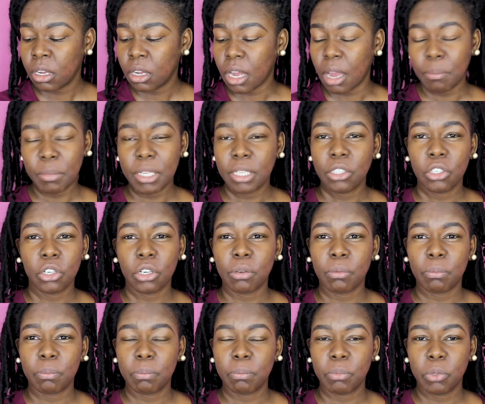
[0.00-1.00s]

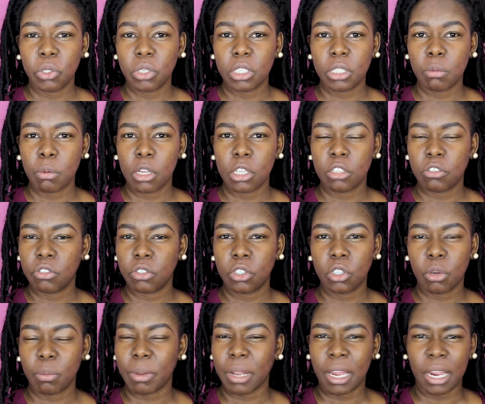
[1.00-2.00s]
your beauty sponge
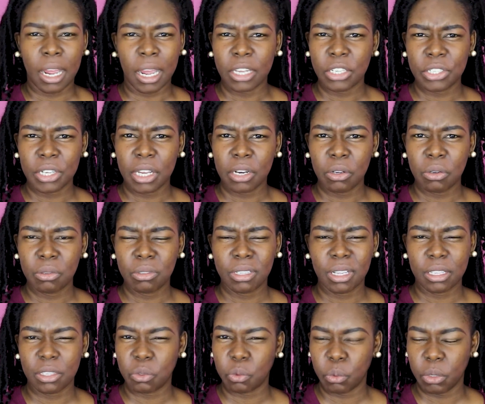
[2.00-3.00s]
to apply eyeshadows.
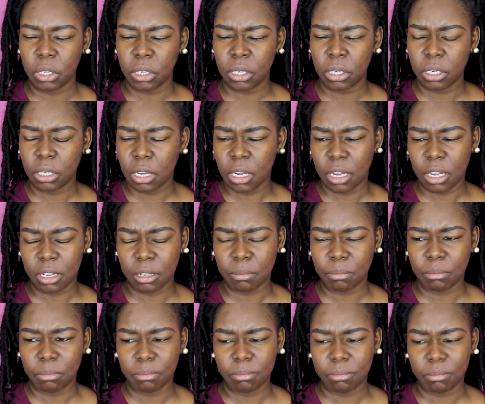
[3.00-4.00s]
That's weird.
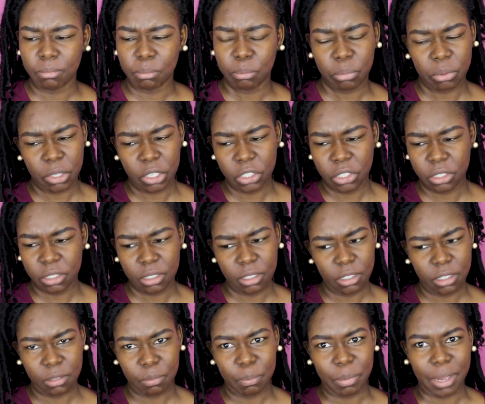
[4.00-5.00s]
Brush
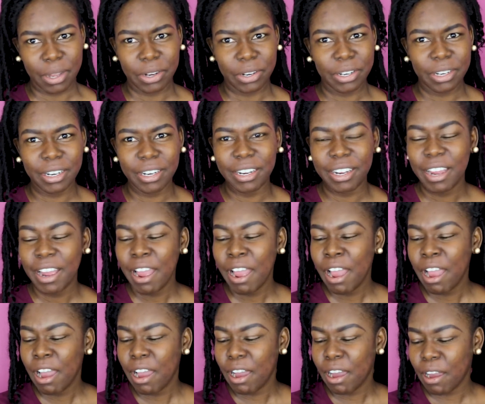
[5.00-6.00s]
is better.
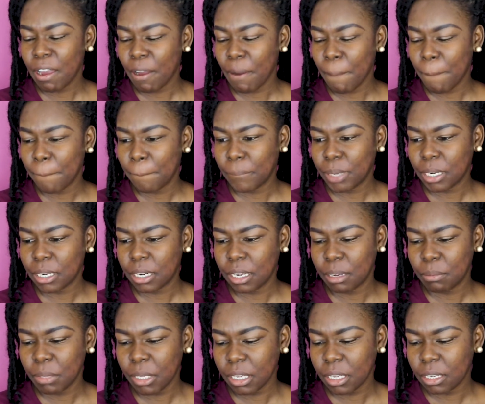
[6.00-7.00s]

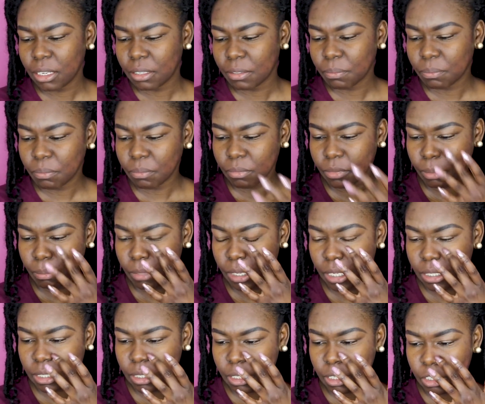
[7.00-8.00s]
Yeah, I'm
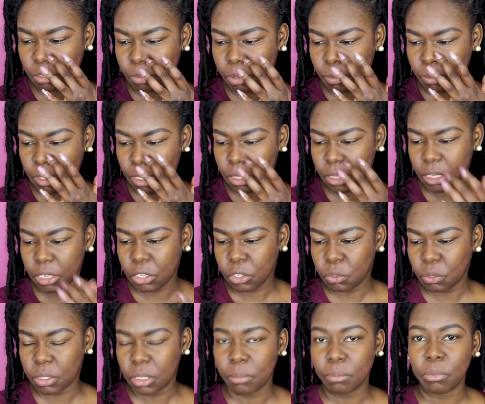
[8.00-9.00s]
guessing there are people out there
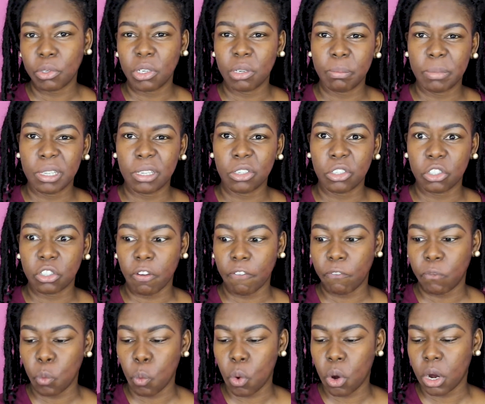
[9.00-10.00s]
using beauty blenders
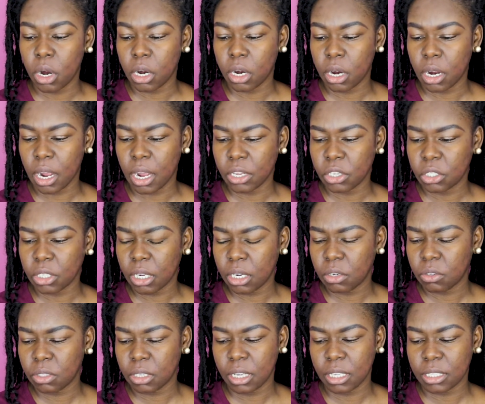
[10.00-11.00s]
for
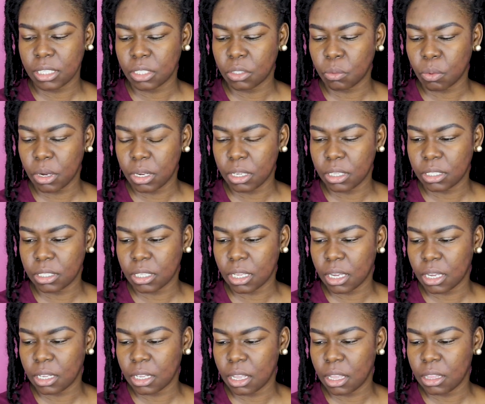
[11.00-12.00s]
eyeshadows. I guess that's why it
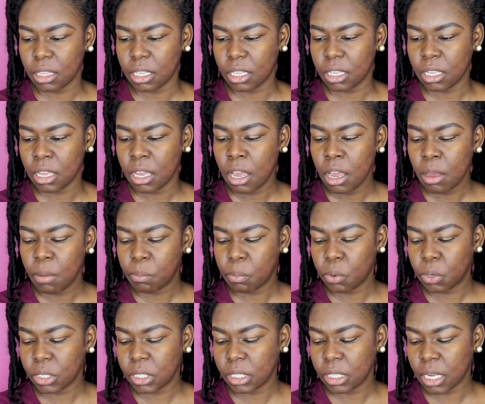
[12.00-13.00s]
said the
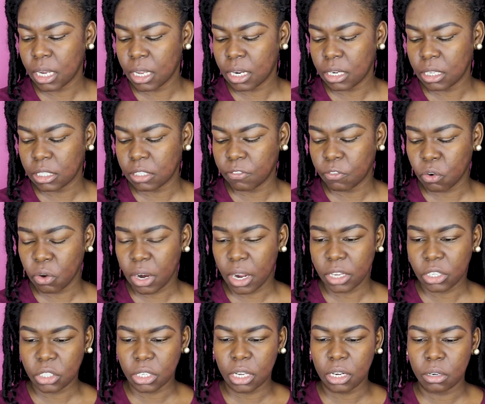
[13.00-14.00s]
pointy end is for
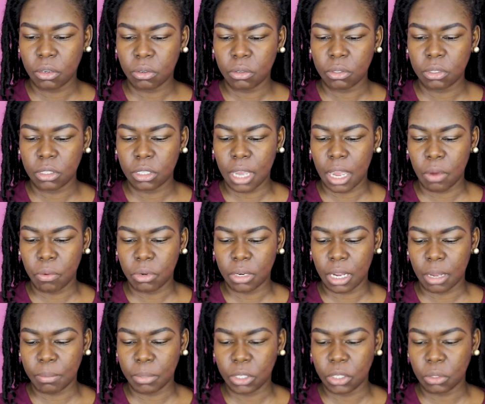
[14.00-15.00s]
eyeshadows. I would
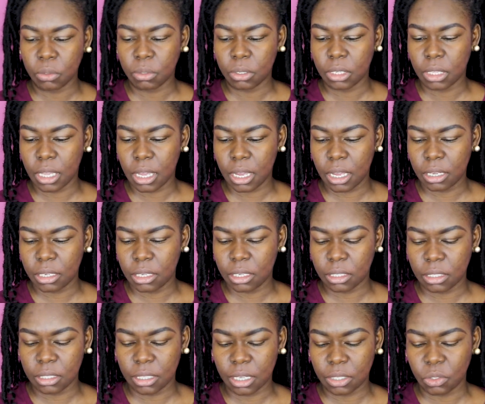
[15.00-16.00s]
not be doing that
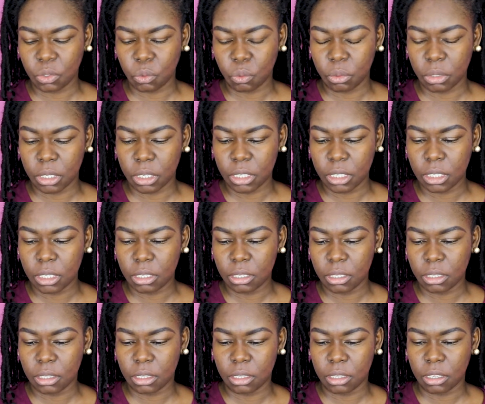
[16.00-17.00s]
because that's weird.
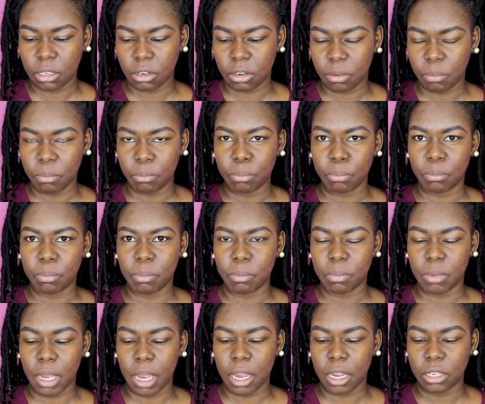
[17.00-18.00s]
There are
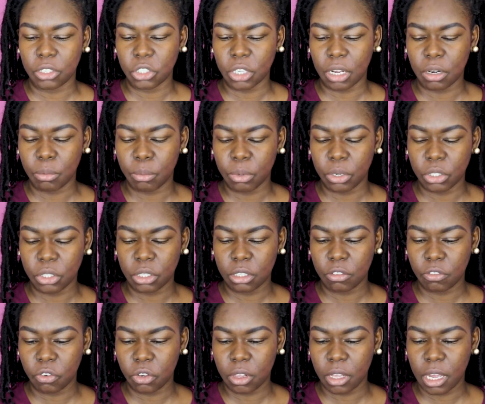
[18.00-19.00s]
eyeshadow
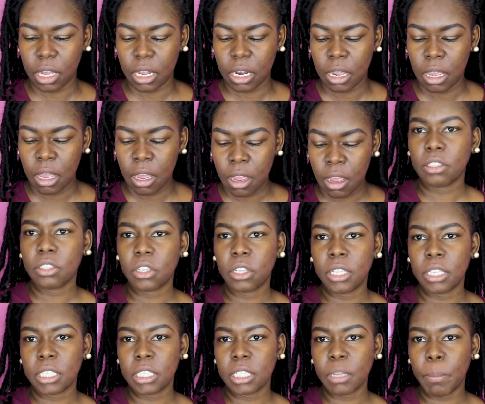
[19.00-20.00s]
brushes for that. So
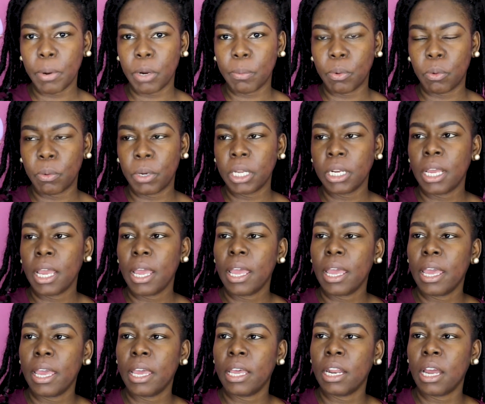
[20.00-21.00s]
this is the purple one,
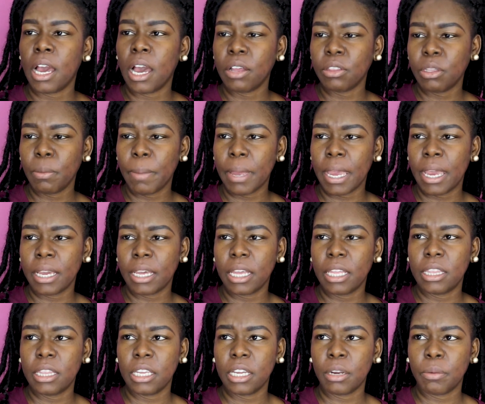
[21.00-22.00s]
and out the
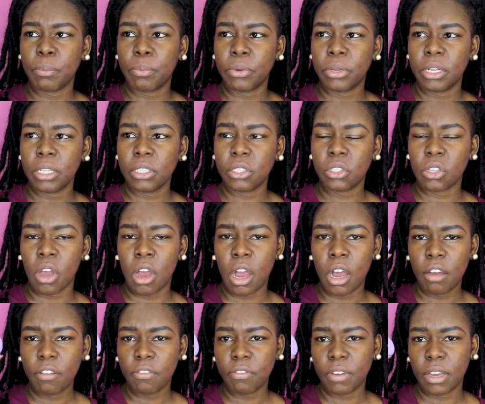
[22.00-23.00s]
bag they're pretty
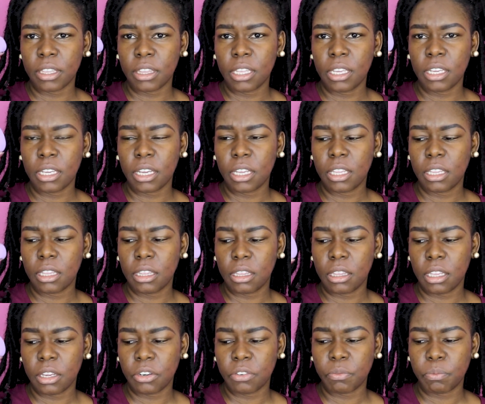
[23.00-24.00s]
soft. I think
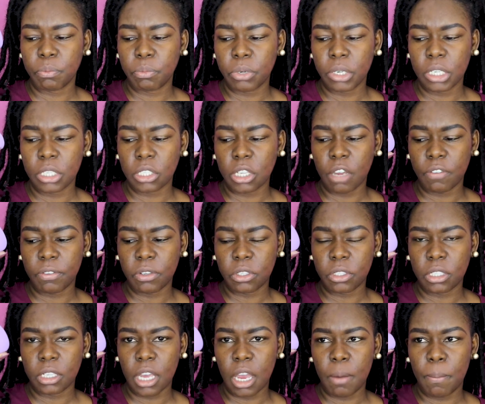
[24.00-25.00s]
they're pretty soft. You can
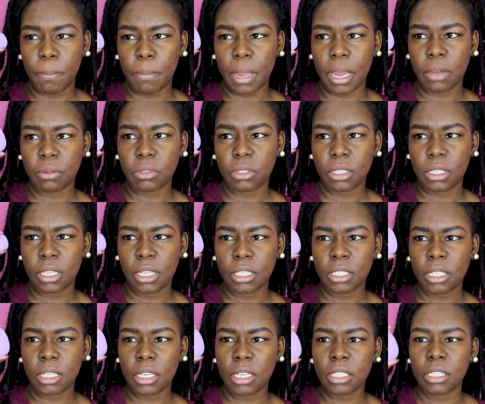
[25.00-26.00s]
see how bouncy
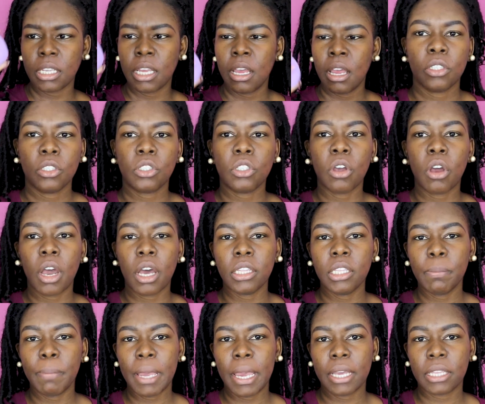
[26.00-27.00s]
this is. So out
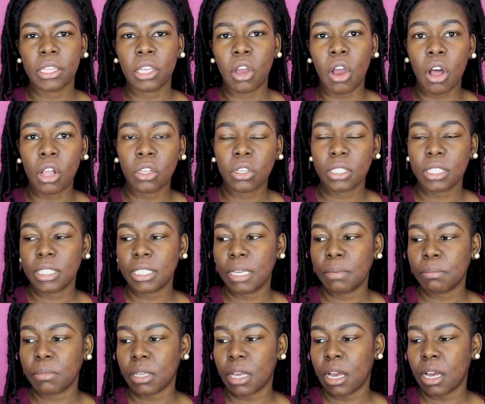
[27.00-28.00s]
the bag they all look the
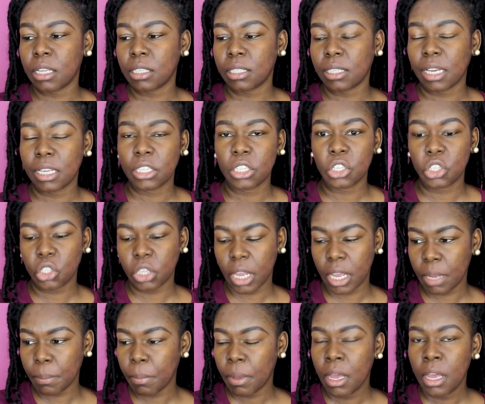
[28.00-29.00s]
same size and
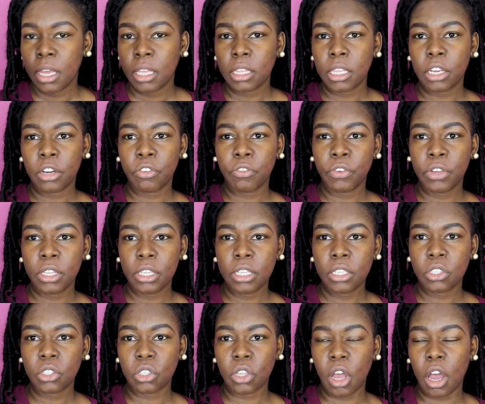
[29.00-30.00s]
shape. They're really
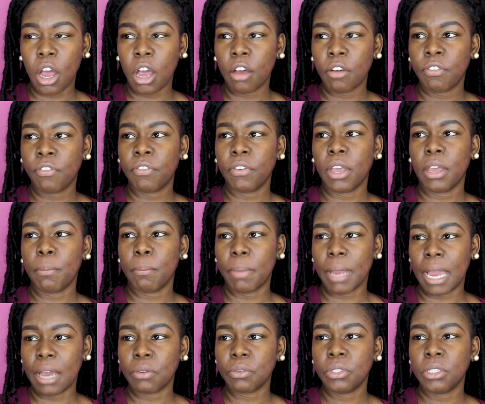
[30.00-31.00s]
soft and
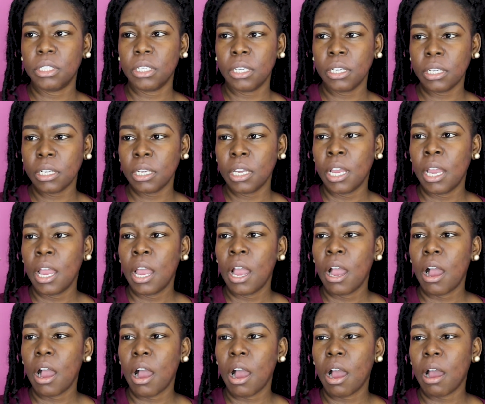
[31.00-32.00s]
bouncy.
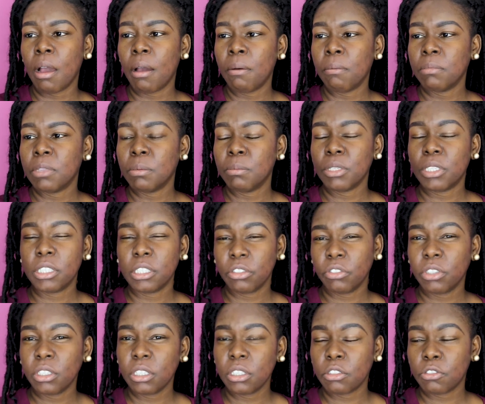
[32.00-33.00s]
The
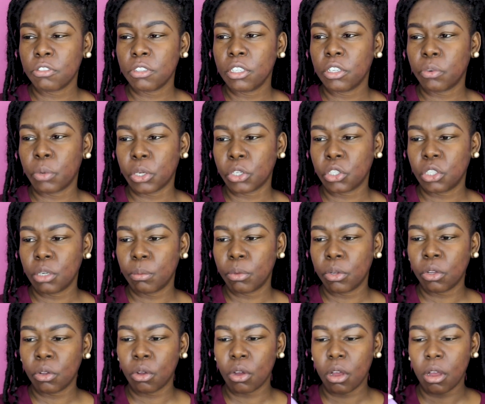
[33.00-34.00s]
material is really
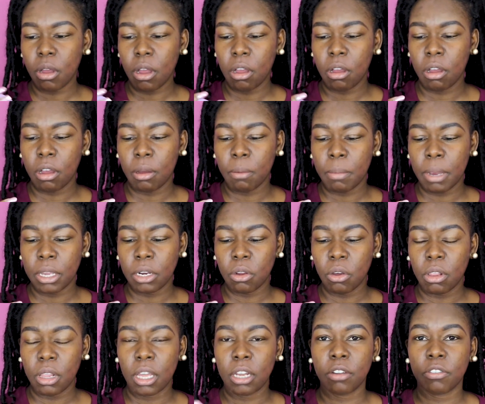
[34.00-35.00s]
questionable. I
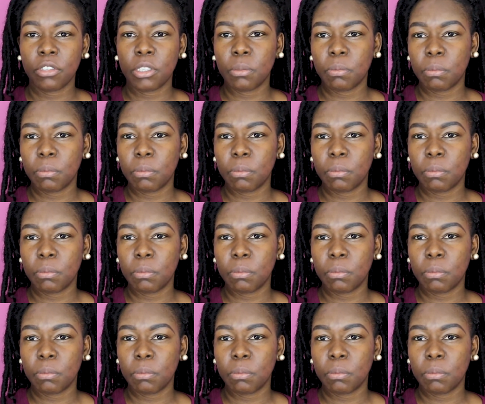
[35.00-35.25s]
know a lot of